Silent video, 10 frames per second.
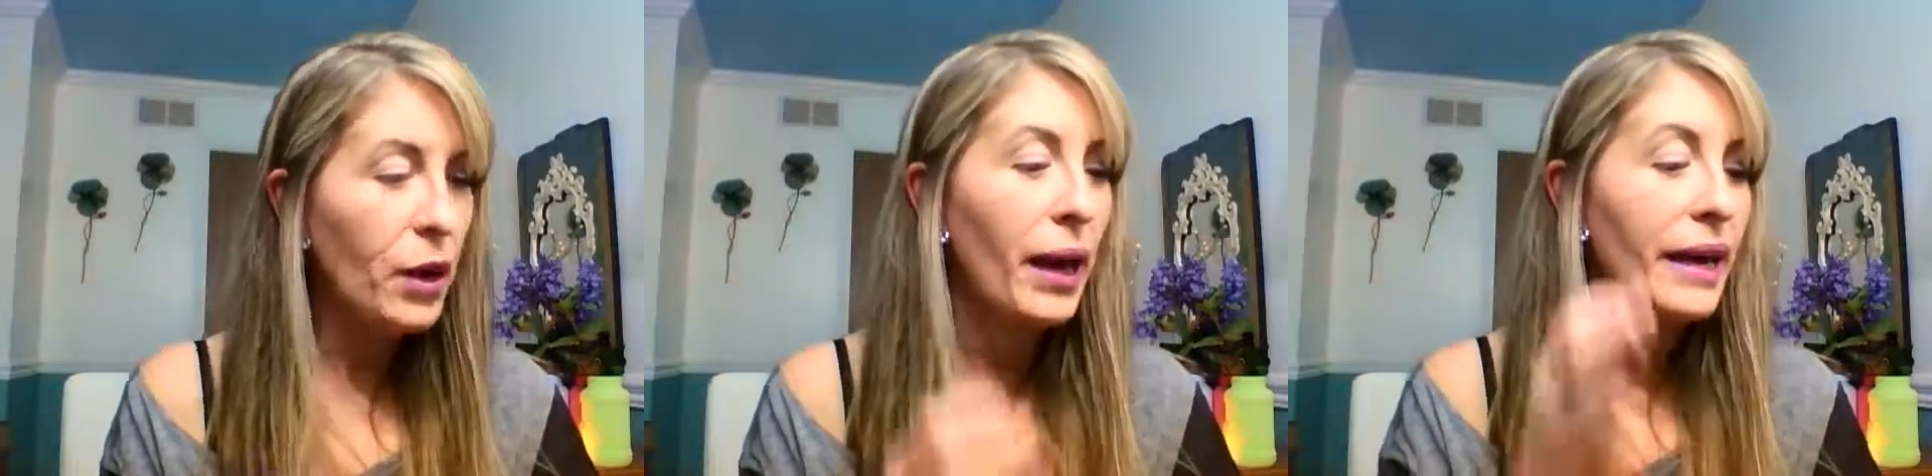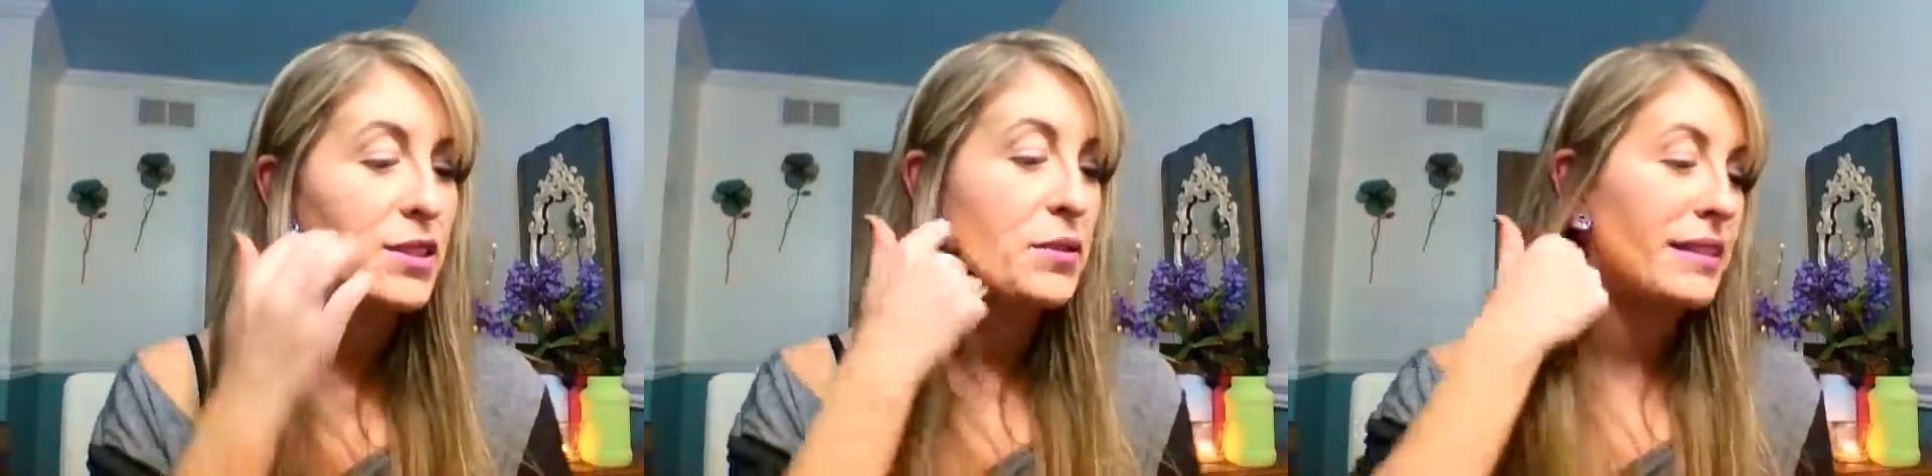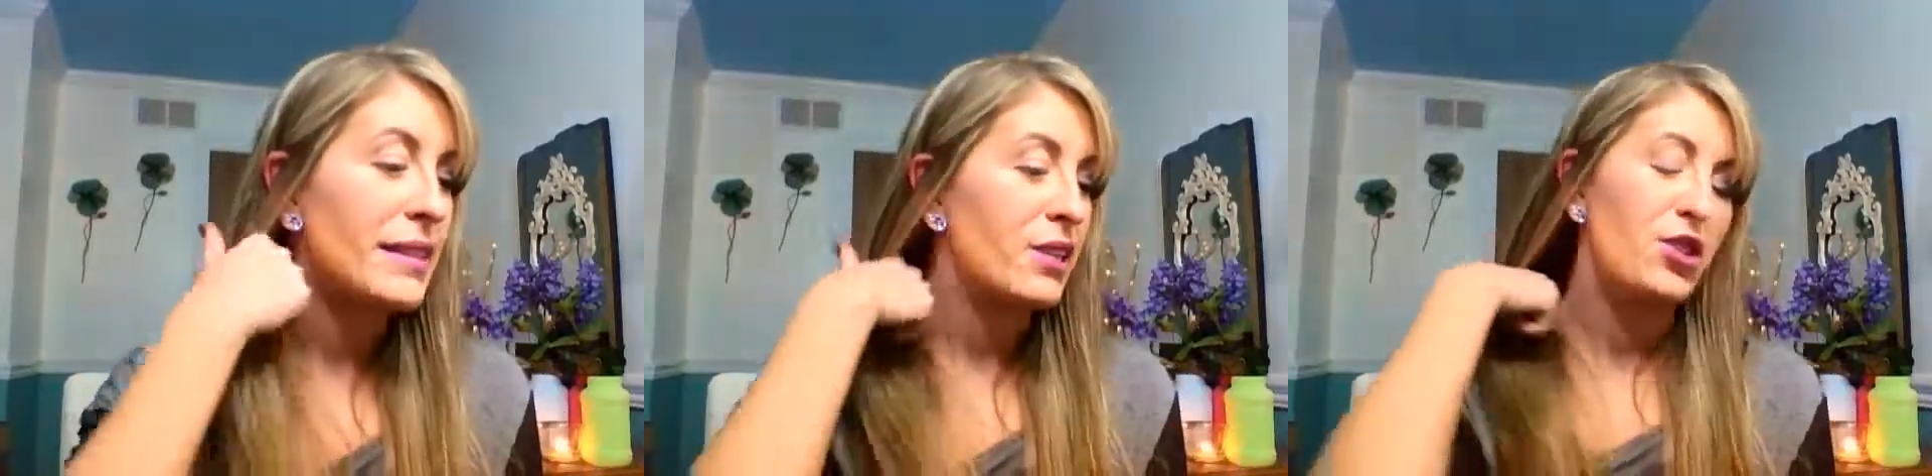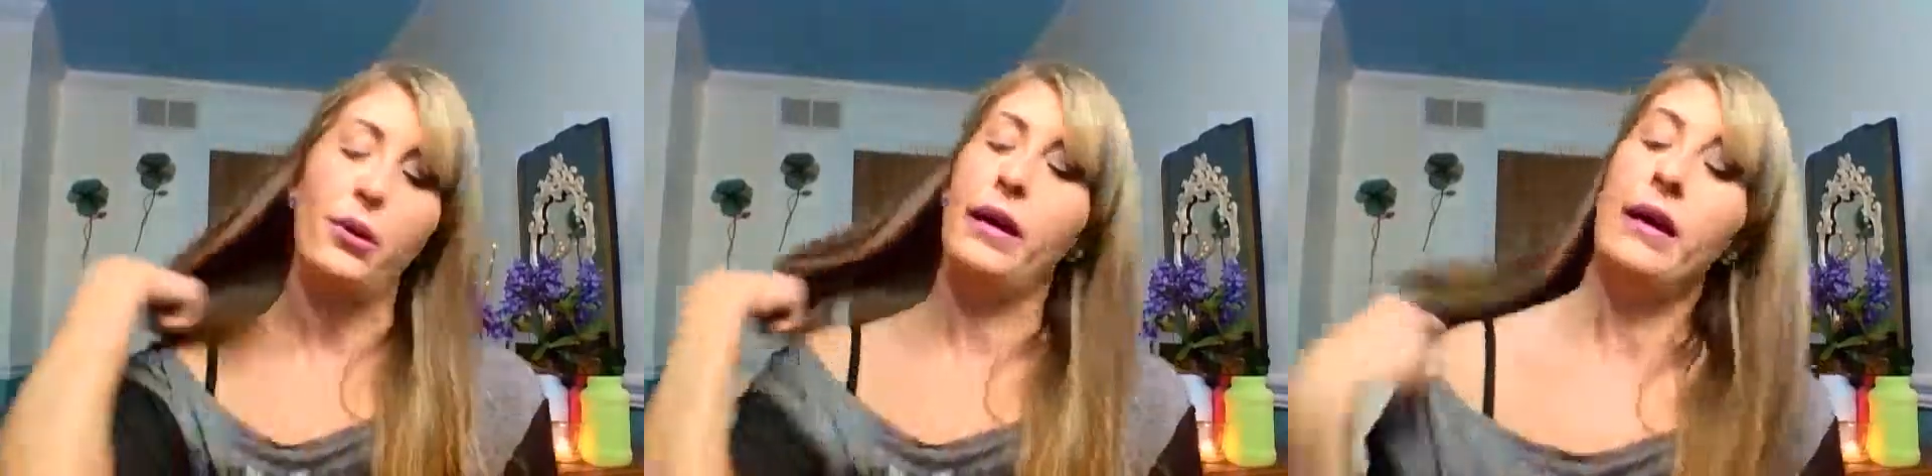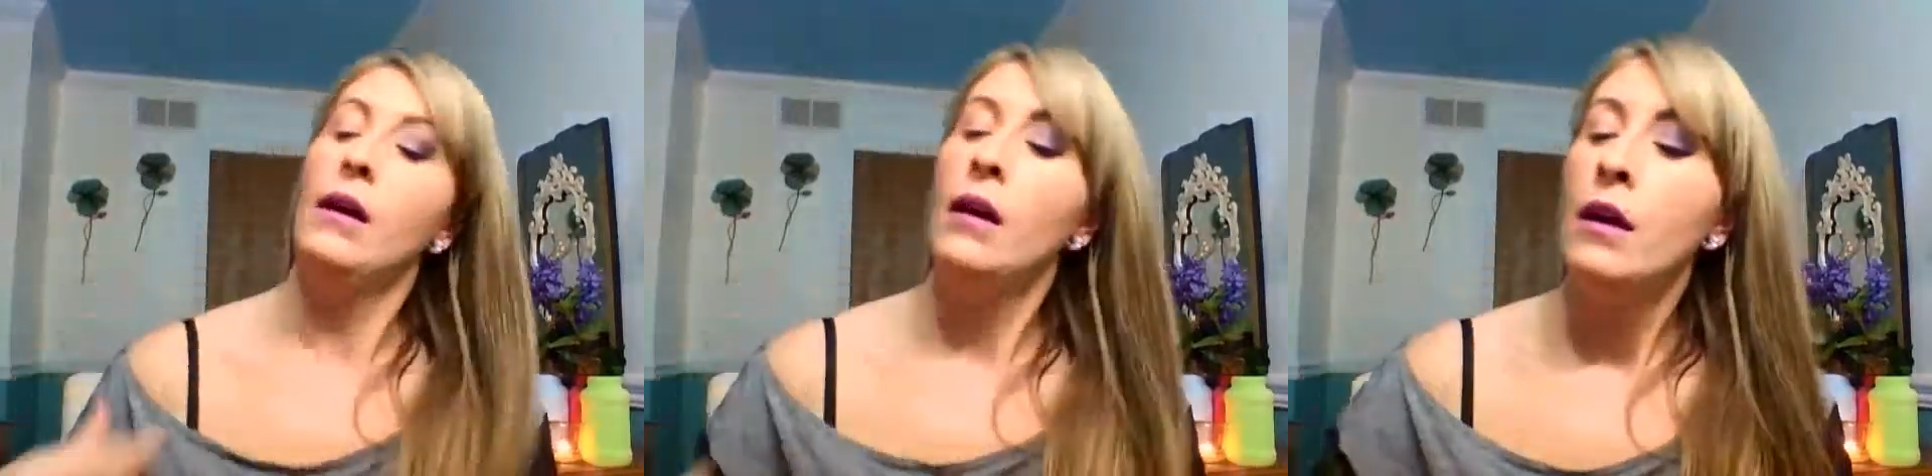Okay, so let's get to it.
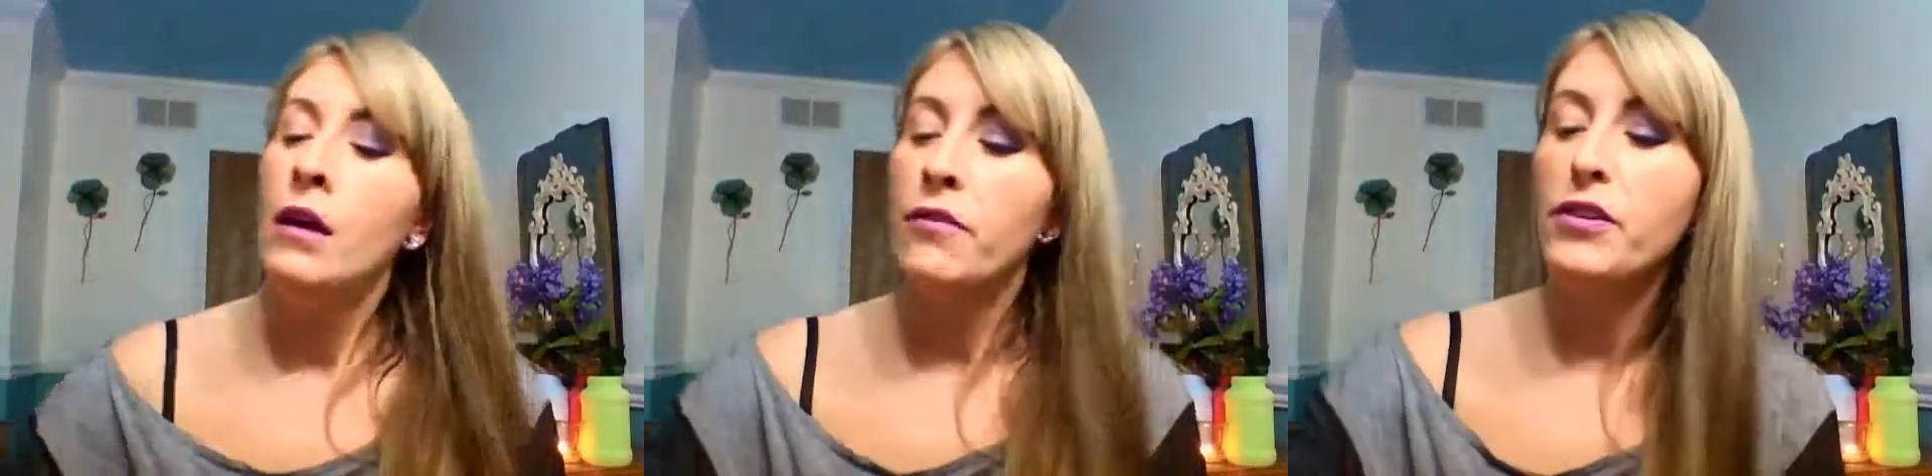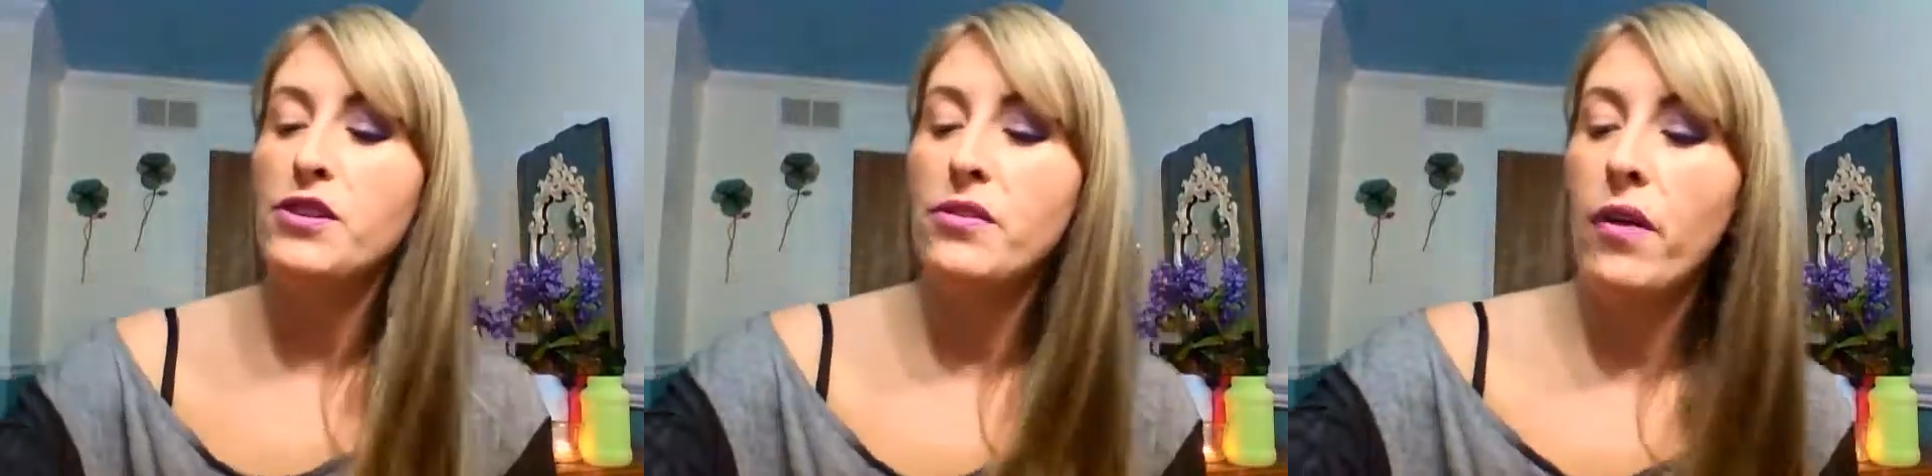First